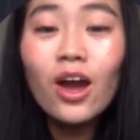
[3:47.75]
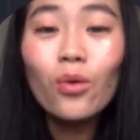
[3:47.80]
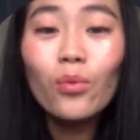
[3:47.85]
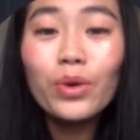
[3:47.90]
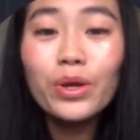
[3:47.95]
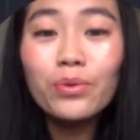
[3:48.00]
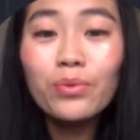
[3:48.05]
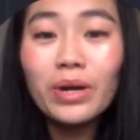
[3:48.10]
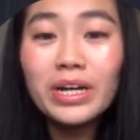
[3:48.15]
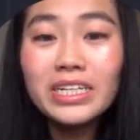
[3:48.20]

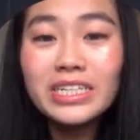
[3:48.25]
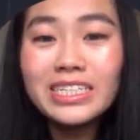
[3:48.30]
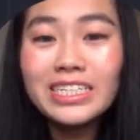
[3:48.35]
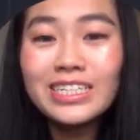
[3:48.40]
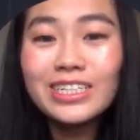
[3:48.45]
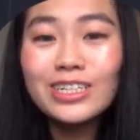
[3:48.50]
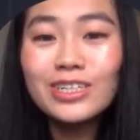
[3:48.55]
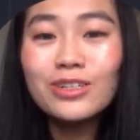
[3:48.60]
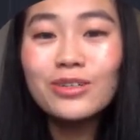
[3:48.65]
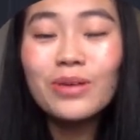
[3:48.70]
we want
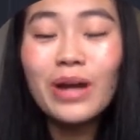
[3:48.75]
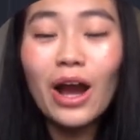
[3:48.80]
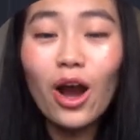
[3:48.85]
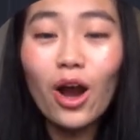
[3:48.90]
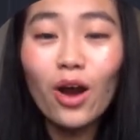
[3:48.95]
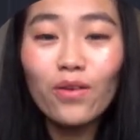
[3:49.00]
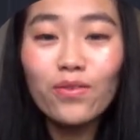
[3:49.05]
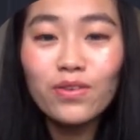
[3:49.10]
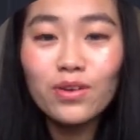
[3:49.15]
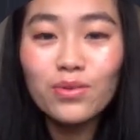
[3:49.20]
to
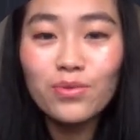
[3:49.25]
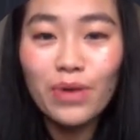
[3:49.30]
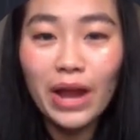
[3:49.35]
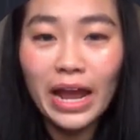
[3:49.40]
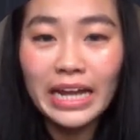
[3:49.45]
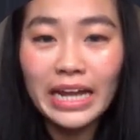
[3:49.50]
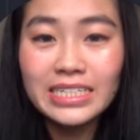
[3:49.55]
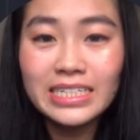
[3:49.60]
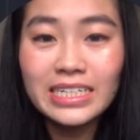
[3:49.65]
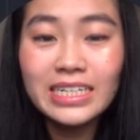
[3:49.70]

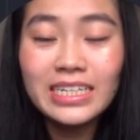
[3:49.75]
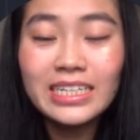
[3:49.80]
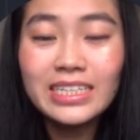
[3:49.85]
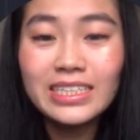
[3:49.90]
overwrite